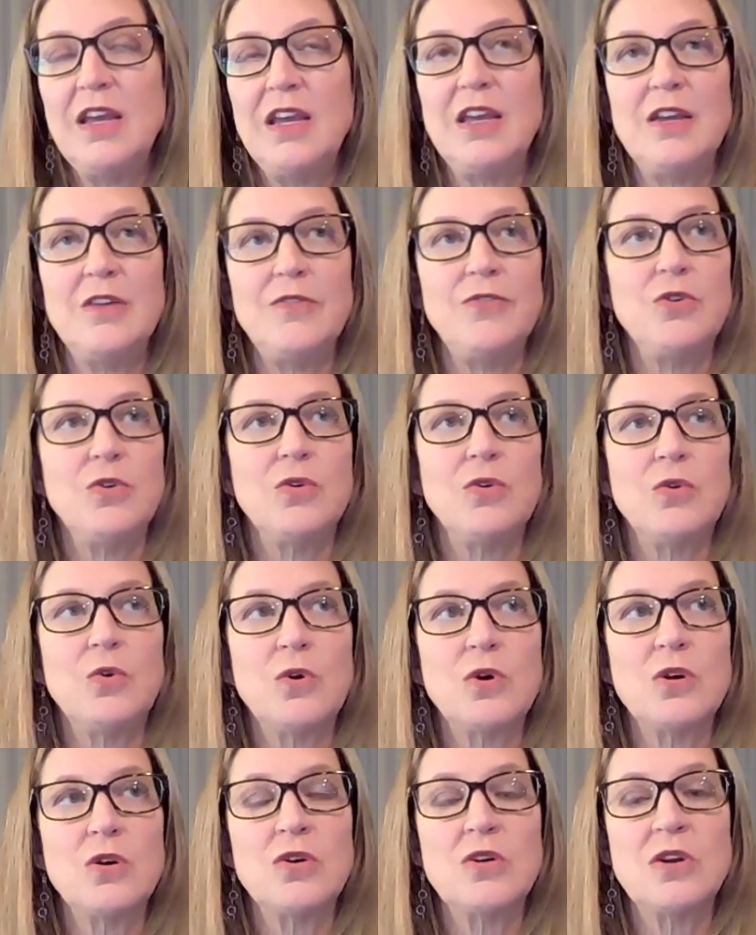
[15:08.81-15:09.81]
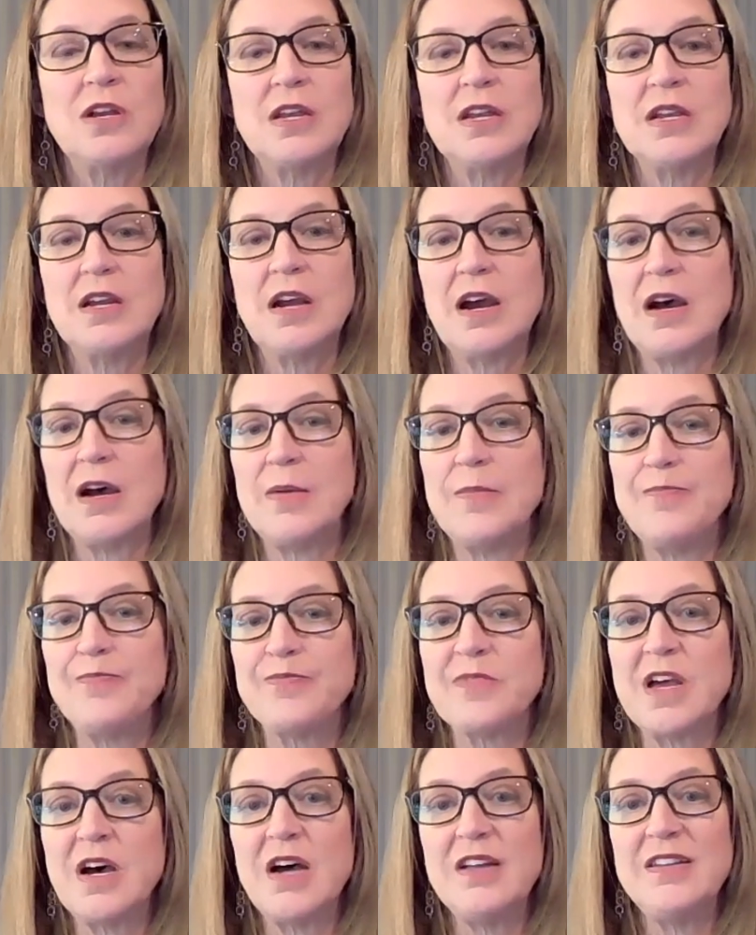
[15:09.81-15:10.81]
If you're ordering
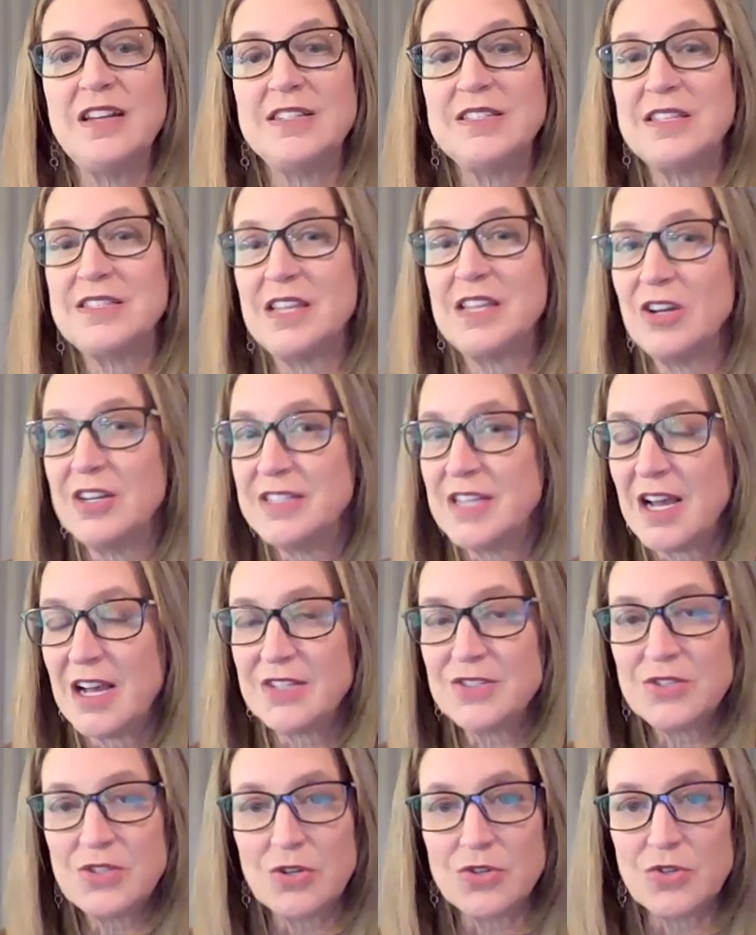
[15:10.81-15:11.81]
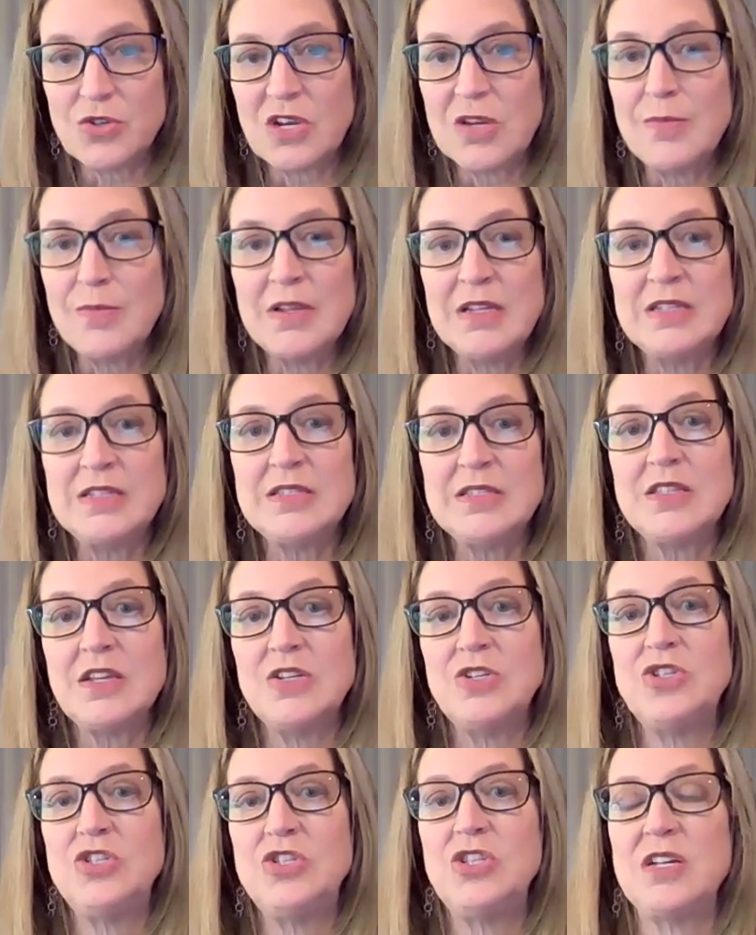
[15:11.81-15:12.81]
unnecessary tests or treatments
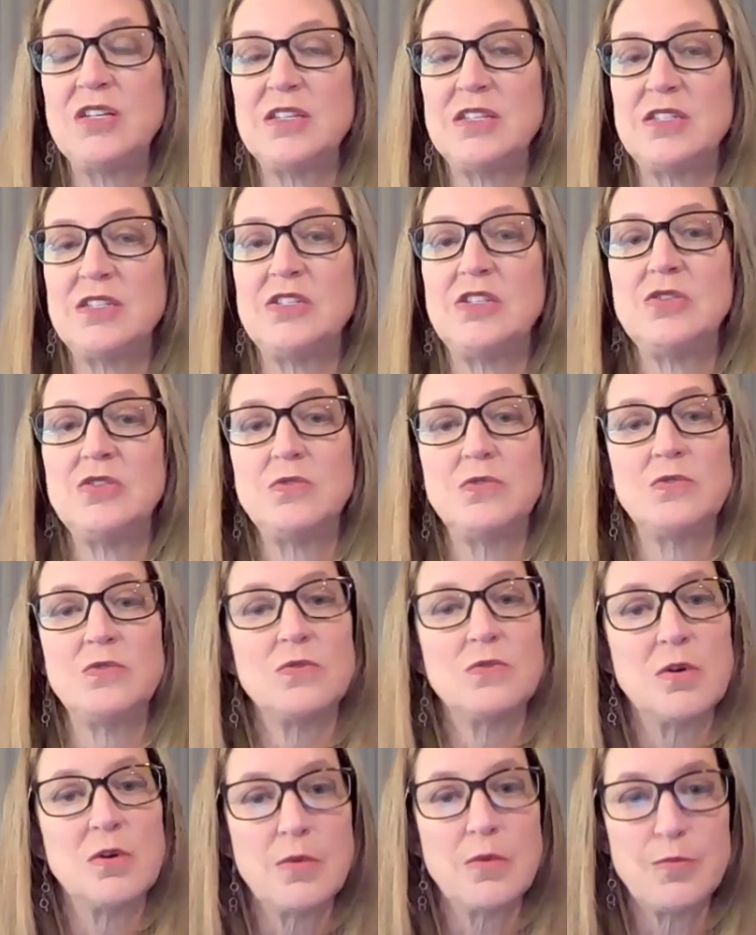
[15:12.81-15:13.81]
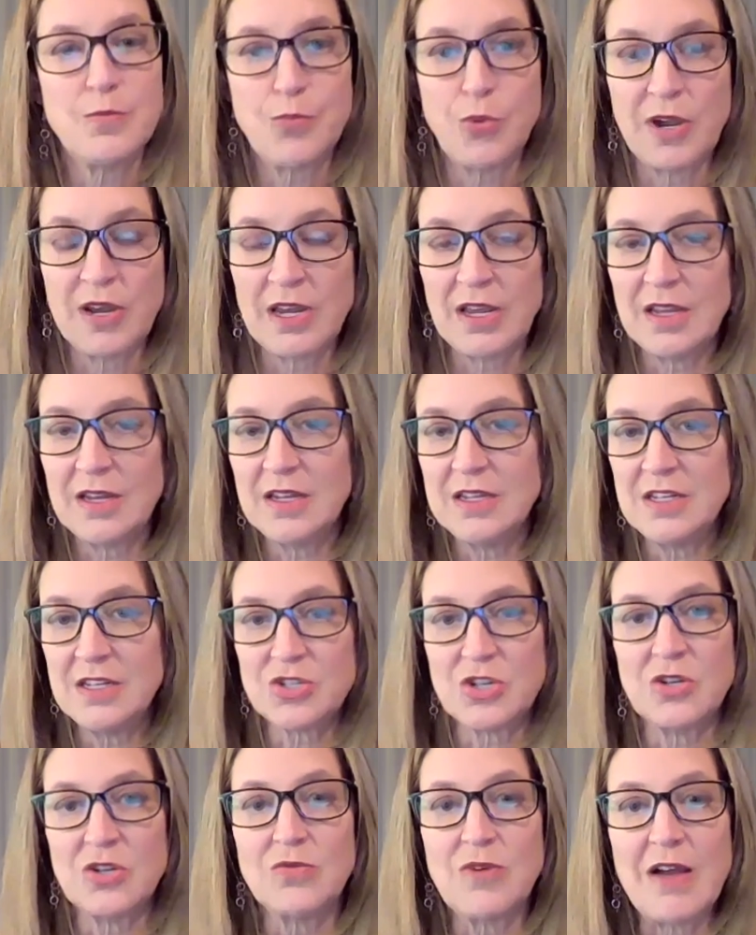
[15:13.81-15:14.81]
just to bring in
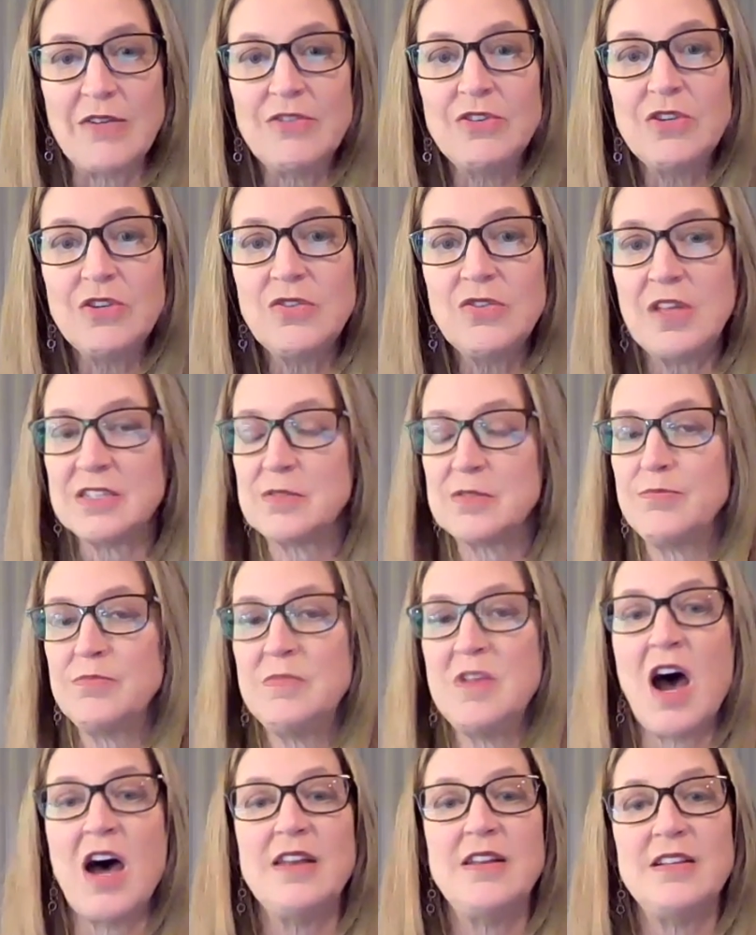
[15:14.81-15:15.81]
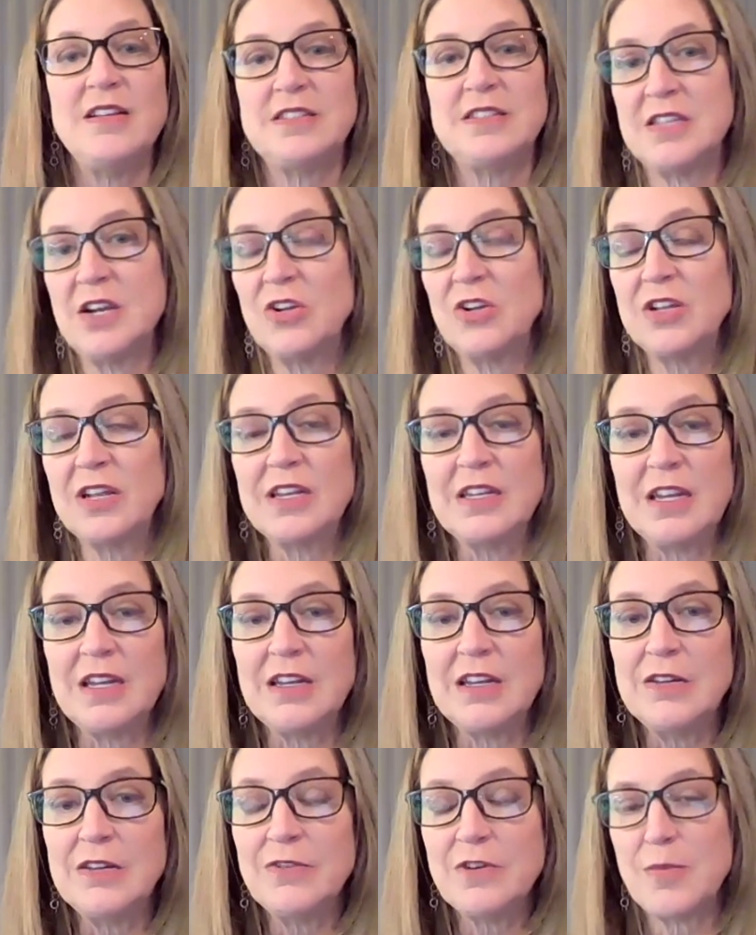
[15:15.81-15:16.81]
additional revenue that's not necessarily
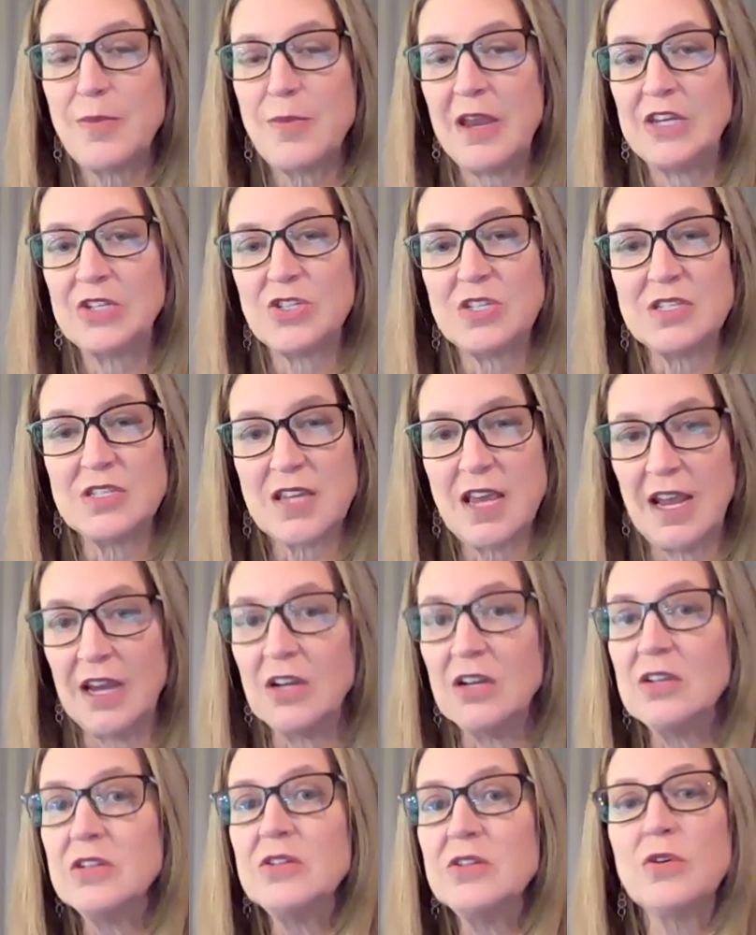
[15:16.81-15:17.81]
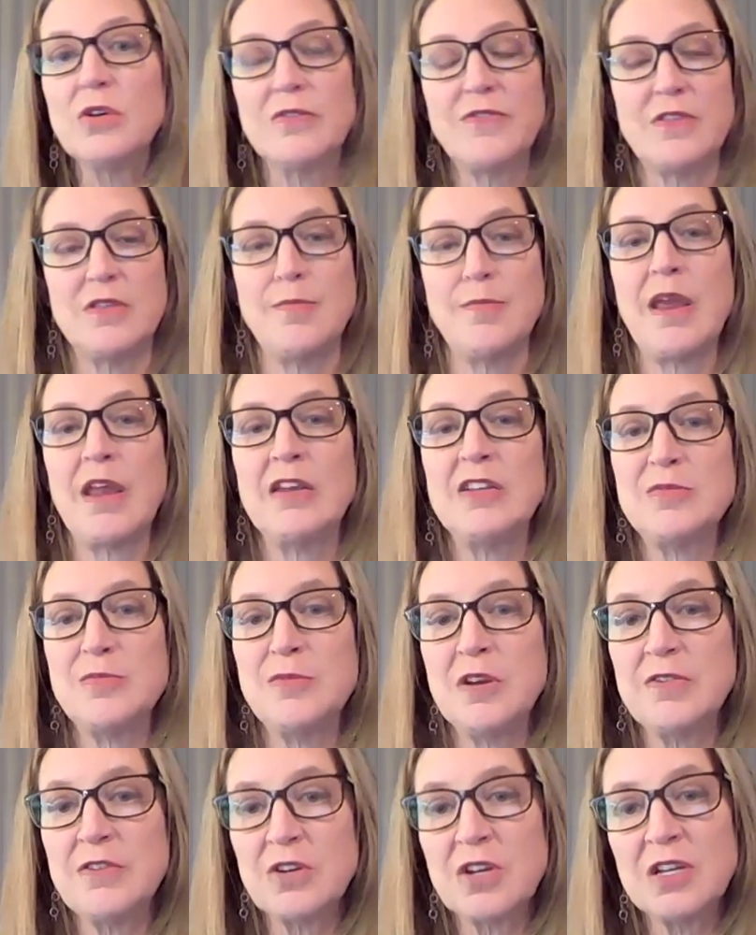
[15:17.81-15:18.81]
needed for the patient's care or for the
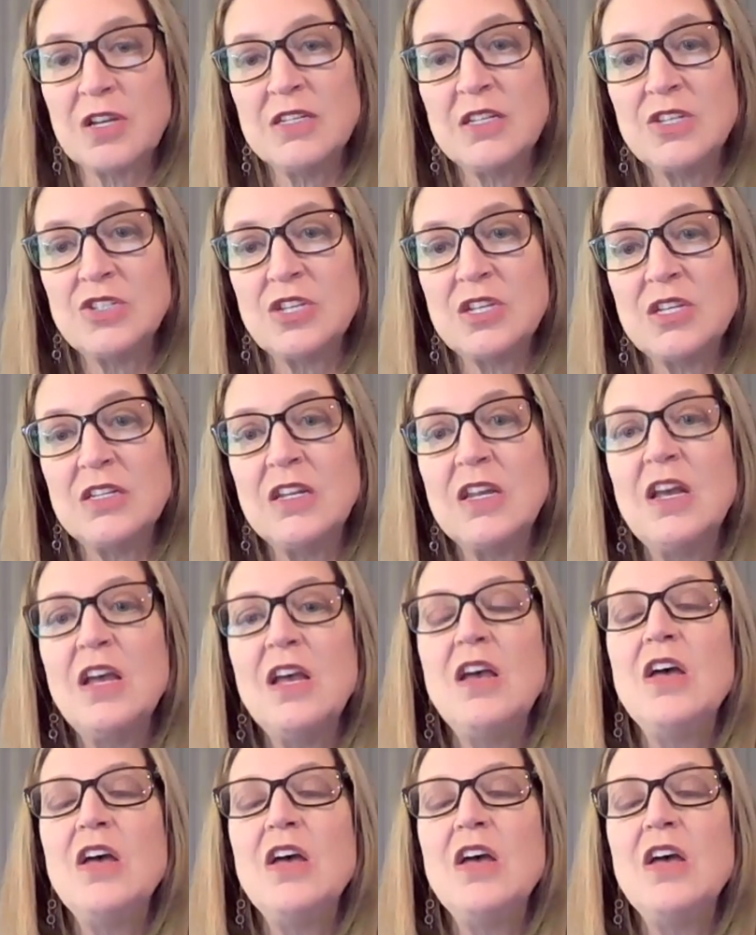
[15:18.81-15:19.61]
management of their condition,